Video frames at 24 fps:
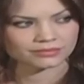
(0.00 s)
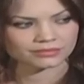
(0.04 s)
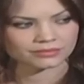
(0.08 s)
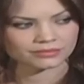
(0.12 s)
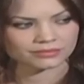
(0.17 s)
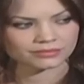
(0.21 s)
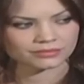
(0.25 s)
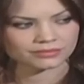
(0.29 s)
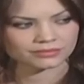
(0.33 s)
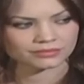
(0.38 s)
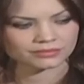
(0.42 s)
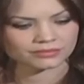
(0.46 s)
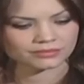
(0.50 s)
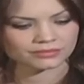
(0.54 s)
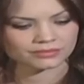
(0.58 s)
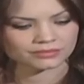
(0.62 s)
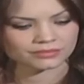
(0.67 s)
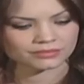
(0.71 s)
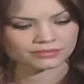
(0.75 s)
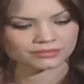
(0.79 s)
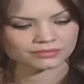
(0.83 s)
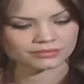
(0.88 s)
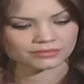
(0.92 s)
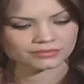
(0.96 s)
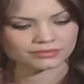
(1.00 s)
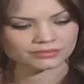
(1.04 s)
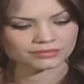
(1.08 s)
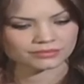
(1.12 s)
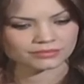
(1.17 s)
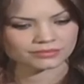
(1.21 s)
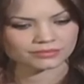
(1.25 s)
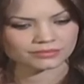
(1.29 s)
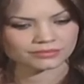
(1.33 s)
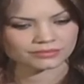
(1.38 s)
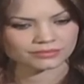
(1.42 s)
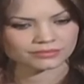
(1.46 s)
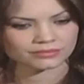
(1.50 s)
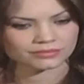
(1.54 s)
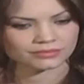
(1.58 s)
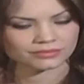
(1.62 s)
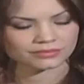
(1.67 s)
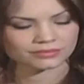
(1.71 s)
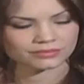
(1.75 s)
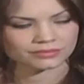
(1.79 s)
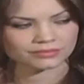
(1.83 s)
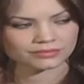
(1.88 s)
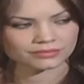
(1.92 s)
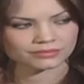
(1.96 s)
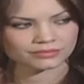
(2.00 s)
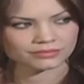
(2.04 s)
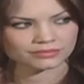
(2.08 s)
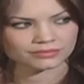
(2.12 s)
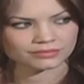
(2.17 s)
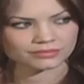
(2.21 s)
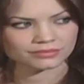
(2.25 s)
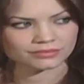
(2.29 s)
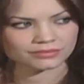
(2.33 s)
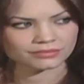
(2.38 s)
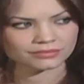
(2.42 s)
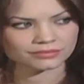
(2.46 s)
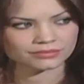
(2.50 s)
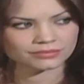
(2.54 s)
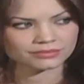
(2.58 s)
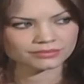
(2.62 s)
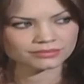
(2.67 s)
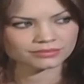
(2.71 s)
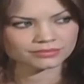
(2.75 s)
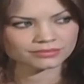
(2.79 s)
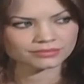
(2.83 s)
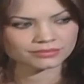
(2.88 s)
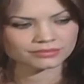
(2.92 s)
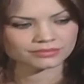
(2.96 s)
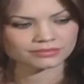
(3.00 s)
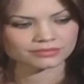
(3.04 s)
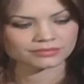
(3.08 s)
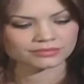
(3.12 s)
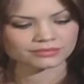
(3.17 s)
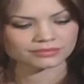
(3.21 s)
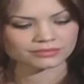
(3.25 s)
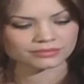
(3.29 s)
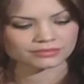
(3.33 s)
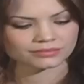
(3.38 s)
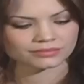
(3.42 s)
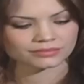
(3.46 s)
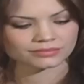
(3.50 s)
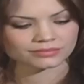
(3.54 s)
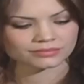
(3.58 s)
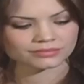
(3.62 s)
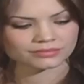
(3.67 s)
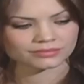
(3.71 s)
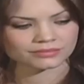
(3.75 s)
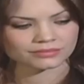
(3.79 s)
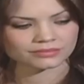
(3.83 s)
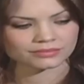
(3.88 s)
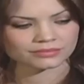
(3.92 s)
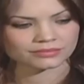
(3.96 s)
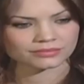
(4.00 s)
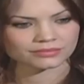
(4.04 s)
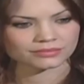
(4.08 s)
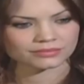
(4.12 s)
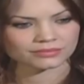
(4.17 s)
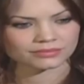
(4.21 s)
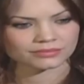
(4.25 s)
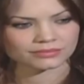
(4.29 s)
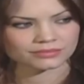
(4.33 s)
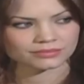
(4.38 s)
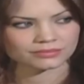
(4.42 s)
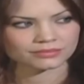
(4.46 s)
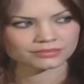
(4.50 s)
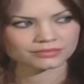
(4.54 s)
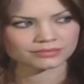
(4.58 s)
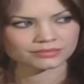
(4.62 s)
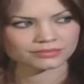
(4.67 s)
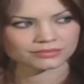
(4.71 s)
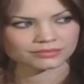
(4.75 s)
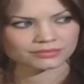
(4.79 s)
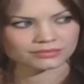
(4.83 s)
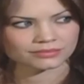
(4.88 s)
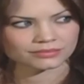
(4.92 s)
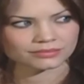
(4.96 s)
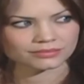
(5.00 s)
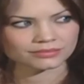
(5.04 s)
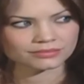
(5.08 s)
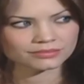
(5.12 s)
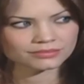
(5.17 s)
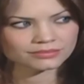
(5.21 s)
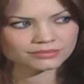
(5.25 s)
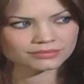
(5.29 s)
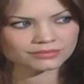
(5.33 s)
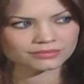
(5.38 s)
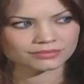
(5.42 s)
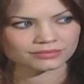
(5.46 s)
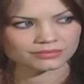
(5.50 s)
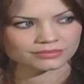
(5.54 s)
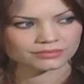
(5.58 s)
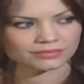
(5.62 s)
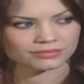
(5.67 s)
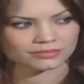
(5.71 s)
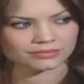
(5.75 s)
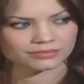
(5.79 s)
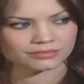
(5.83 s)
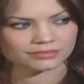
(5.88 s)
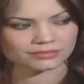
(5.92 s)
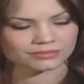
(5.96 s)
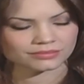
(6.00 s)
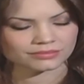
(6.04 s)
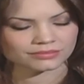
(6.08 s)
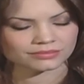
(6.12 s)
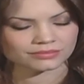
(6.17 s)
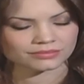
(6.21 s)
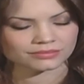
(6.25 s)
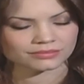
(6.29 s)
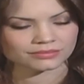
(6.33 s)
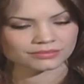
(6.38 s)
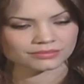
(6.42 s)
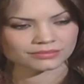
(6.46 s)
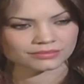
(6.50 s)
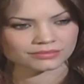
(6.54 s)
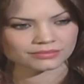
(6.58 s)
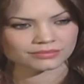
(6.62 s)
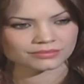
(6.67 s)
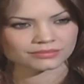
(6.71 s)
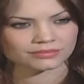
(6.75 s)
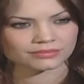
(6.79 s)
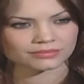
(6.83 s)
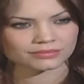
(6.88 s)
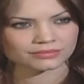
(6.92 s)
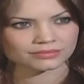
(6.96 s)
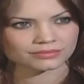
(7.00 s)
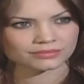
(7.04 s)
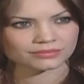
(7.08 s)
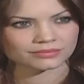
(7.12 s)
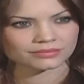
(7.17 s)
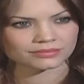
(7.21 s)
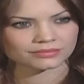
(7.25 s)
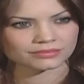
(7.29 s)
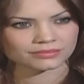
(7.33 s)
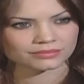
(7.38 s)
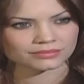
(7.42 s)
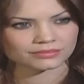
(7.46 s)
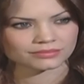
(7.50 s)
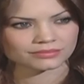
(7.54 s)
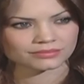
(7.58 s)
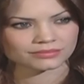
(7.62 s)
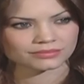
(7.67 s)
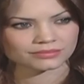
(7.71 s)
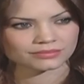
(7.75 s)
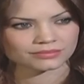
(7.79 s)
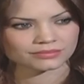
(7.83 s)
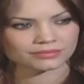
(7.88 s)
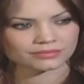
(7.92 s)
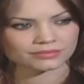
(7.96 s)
No words are spoken by the person on screen.